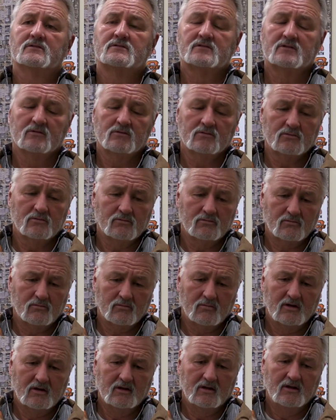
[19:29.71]
So
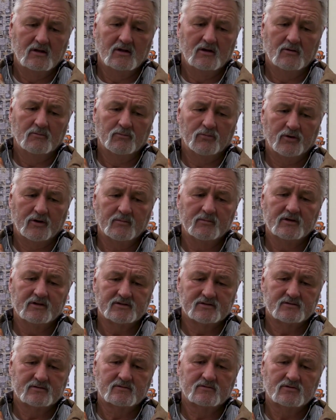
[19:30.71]
pretty
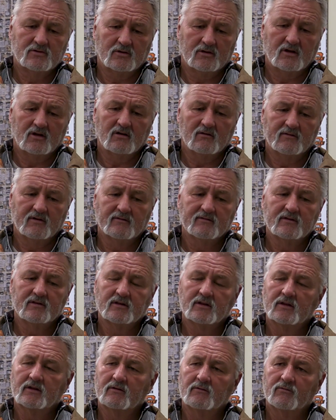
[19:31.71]
much took care of
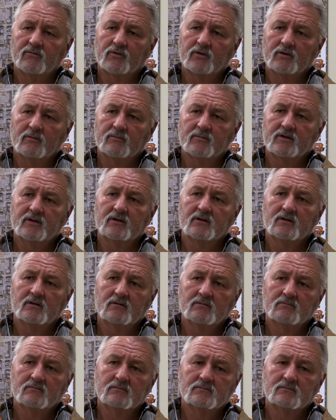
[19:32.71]
everything from the